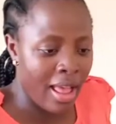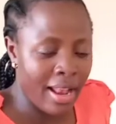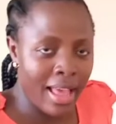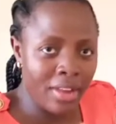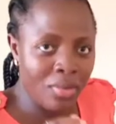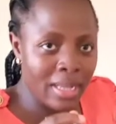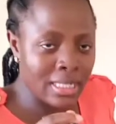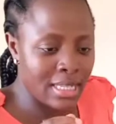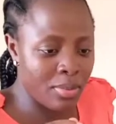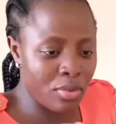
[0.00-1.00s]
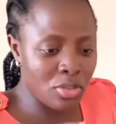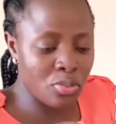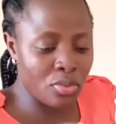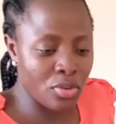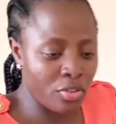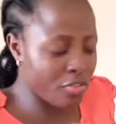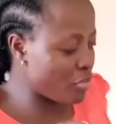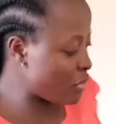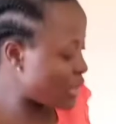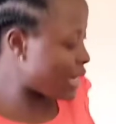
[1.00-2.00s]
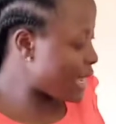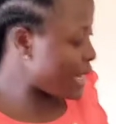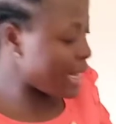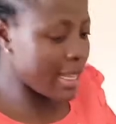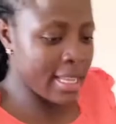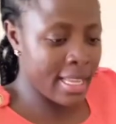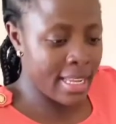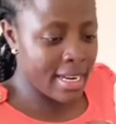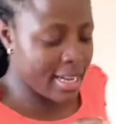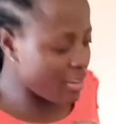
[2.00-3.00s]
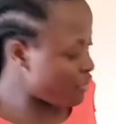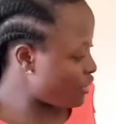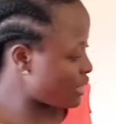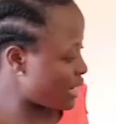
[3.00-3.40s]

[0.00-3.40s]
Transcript: I'll add 1 tablespoon of food color, red food